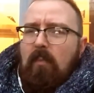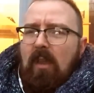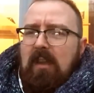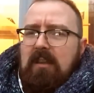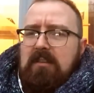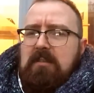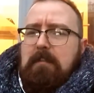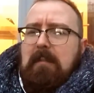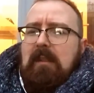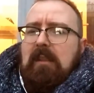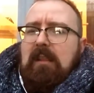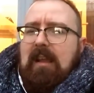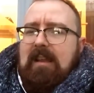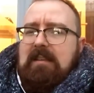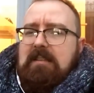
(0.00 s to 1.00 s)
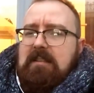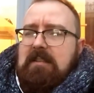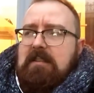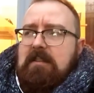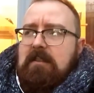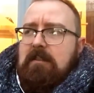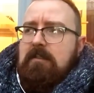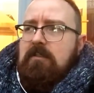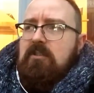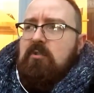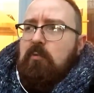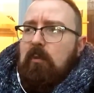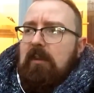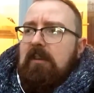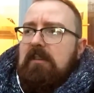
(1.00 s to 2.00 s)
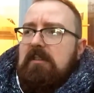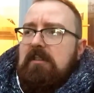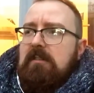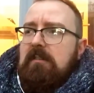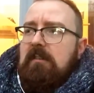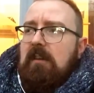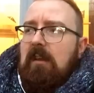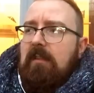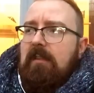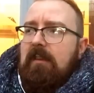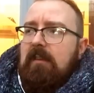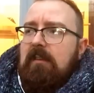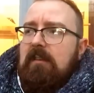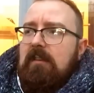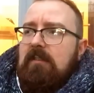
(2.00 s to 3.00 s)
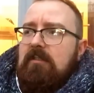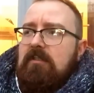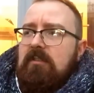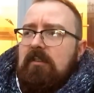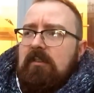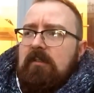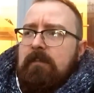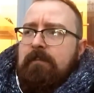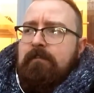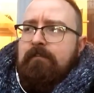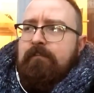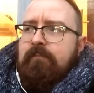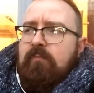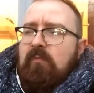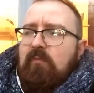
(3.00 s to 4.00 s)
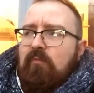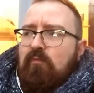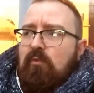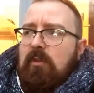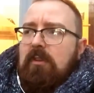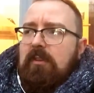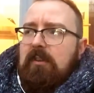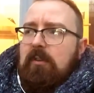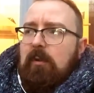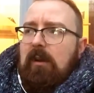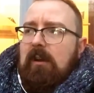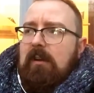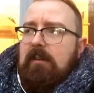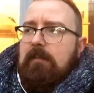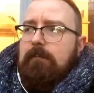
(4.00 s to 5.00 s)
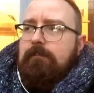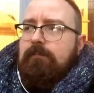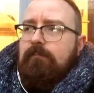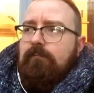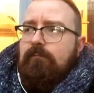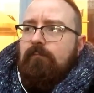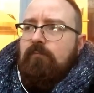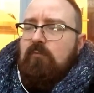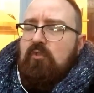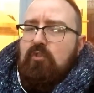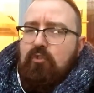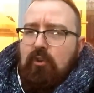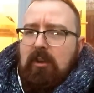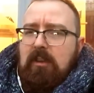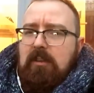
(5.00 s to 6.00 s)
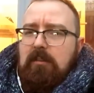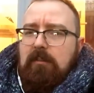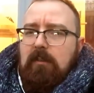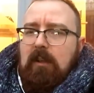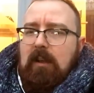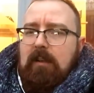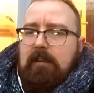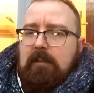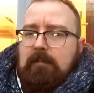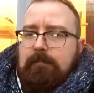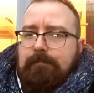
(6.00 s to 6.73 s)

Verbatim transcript: It's molasses sweet, I think. It's really quite treacle like.